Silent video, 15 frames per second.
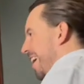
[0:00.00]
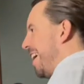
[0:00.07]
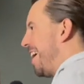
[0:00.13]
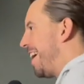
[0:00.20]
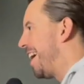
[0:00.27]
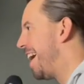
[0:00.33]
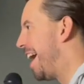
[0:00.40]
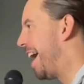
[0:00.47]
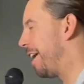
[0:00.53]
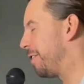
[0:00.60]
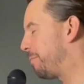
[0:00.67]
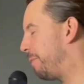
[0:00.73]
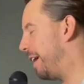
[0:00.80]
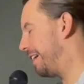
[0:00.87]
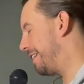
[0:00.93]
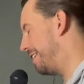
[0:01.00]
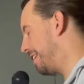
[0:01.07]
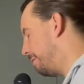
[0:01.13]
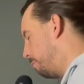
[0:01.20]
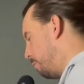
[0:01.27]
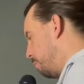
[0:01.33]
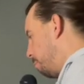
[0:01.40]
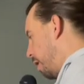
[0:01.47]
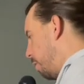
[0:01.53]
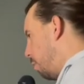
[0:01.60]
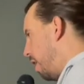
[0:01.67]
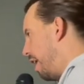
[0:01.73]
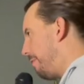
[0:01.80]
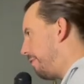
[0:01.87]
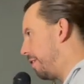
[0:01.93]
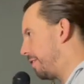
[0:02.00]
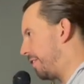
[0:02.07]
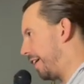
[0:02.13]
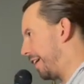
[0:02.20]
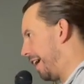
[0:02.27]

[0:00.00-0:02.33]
I was practicing with my wife, and I was like,